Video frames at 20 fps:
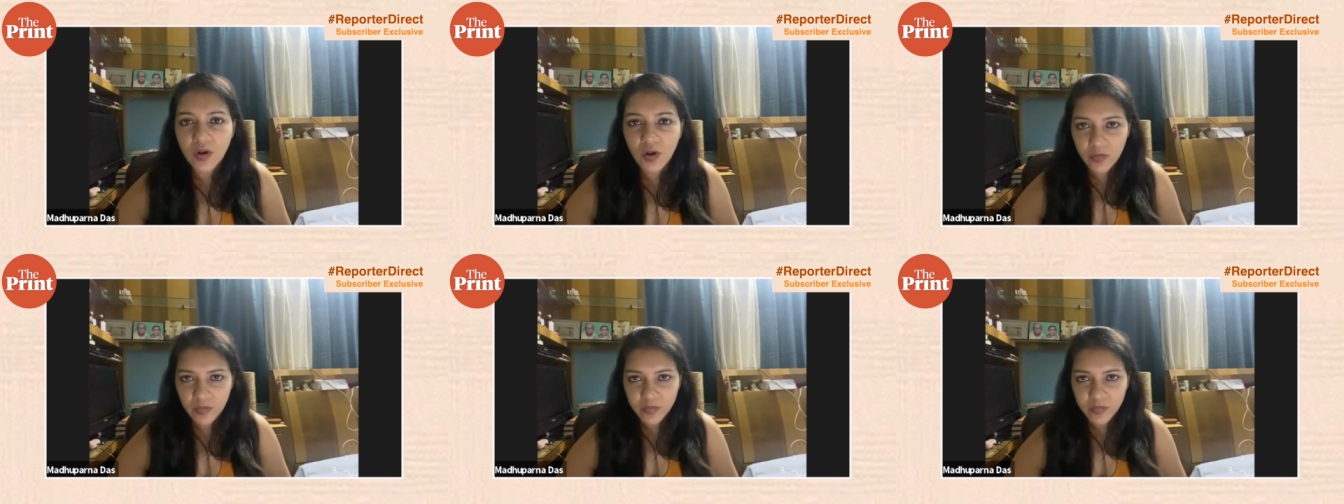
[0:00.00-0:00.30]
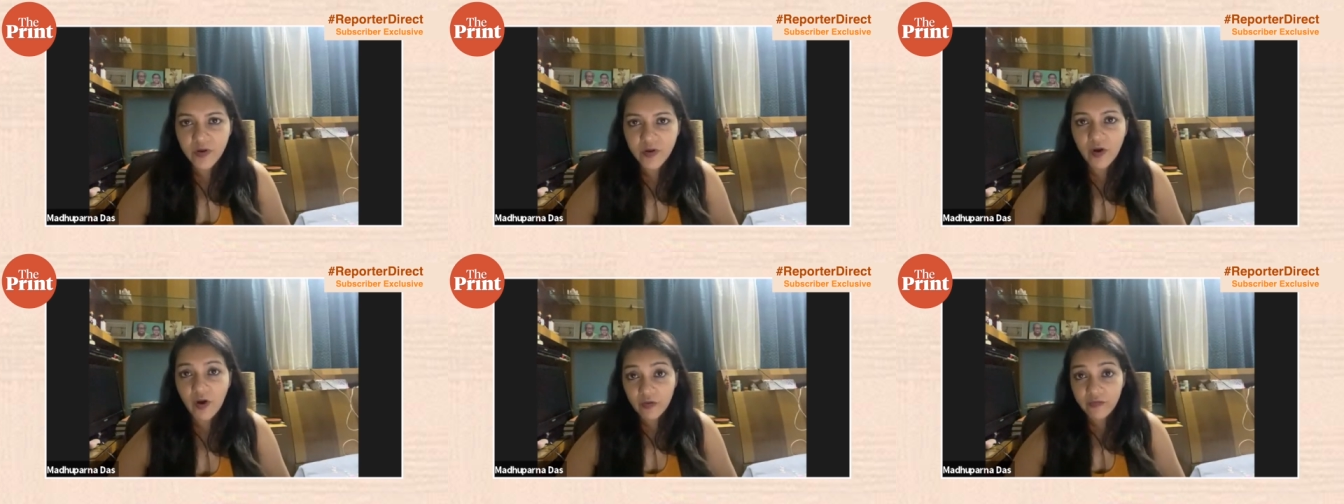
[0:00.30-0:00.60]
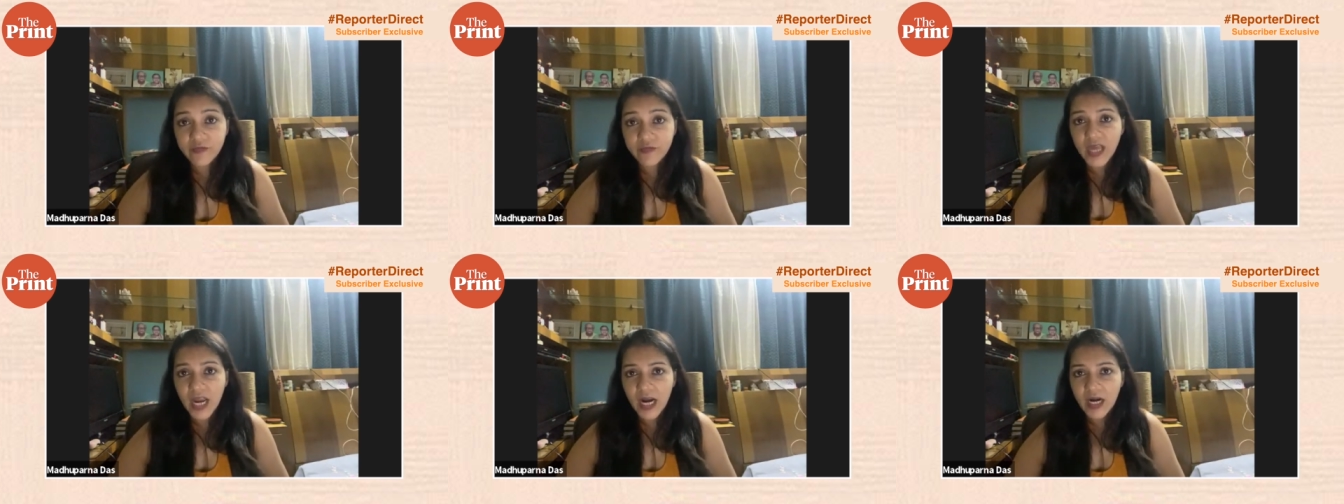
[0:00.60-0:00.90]
of
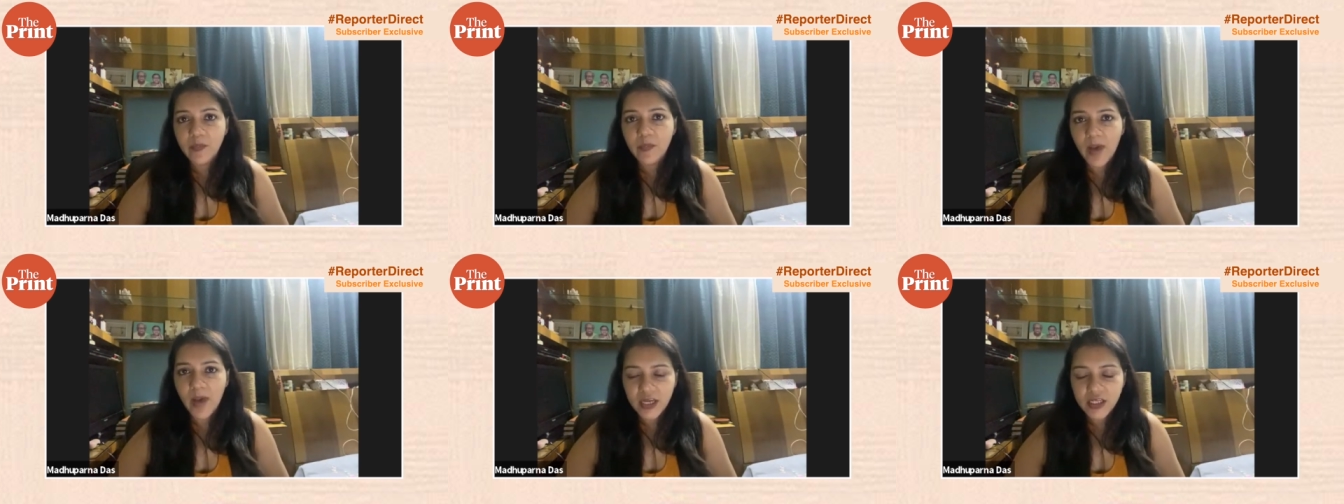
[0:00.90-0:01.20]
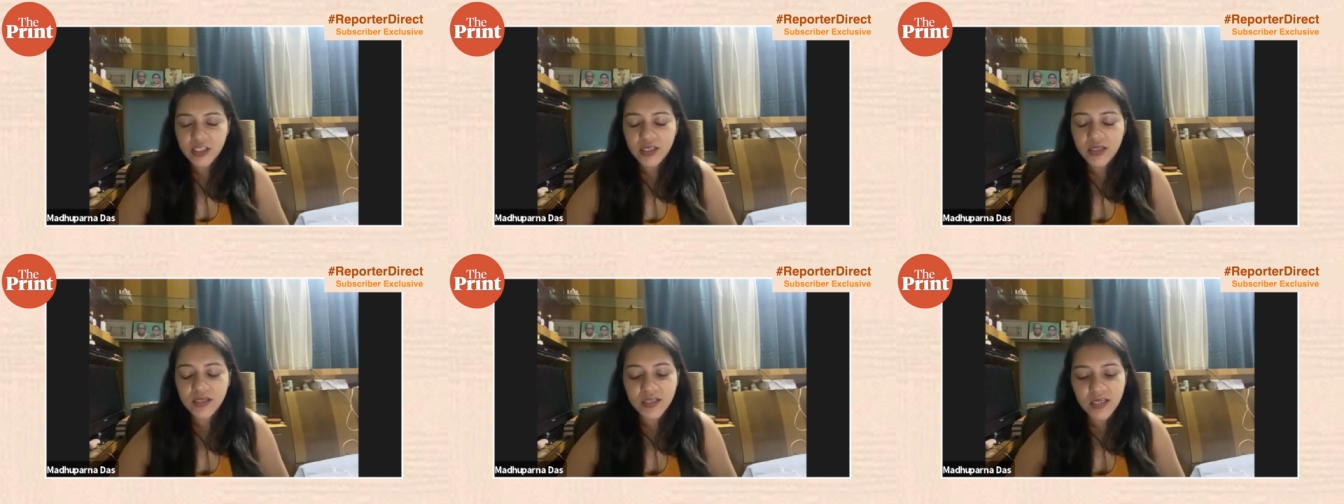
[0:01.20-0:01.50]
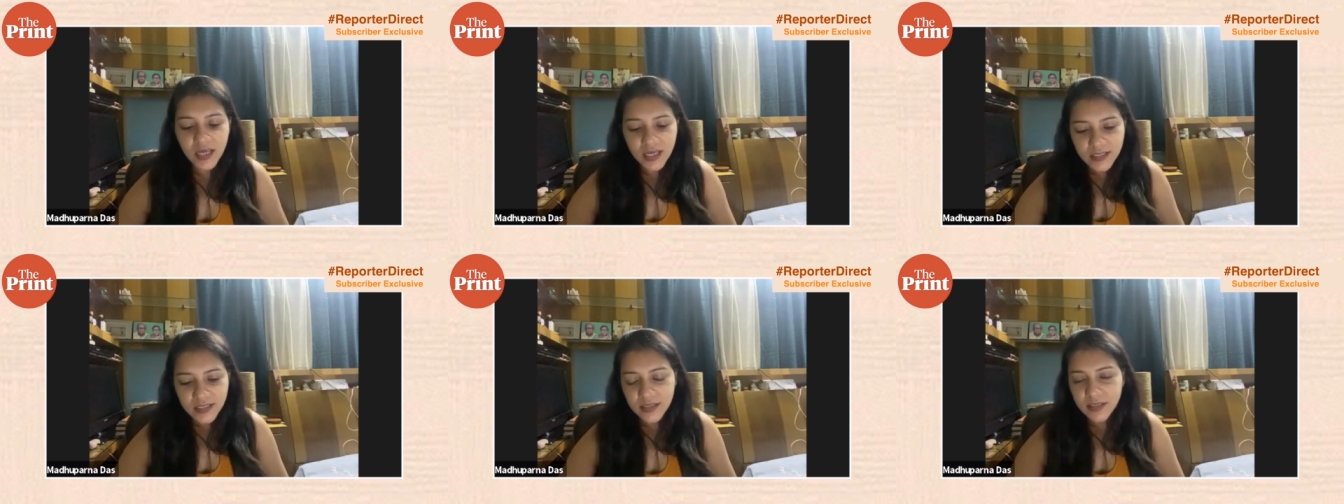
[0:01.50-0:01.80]
of that passion
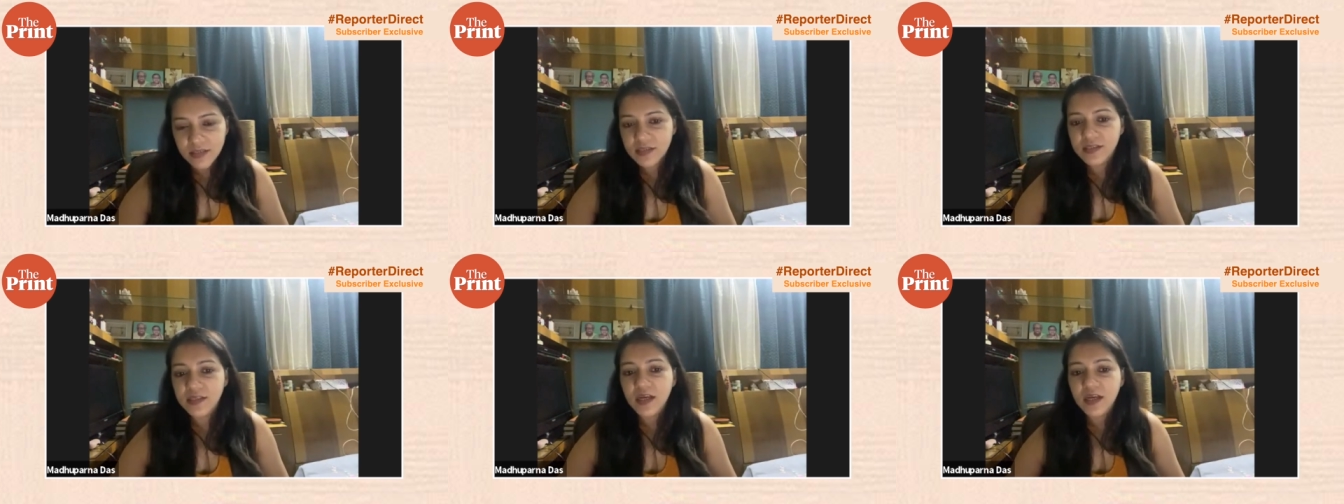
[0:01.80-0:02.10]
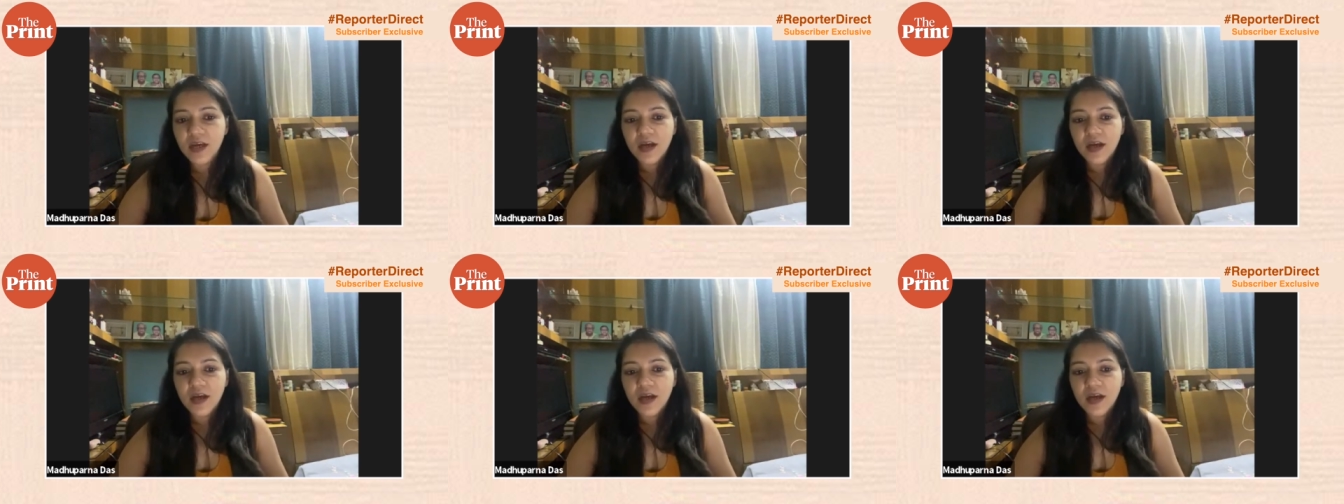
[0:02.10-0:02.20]
yes it's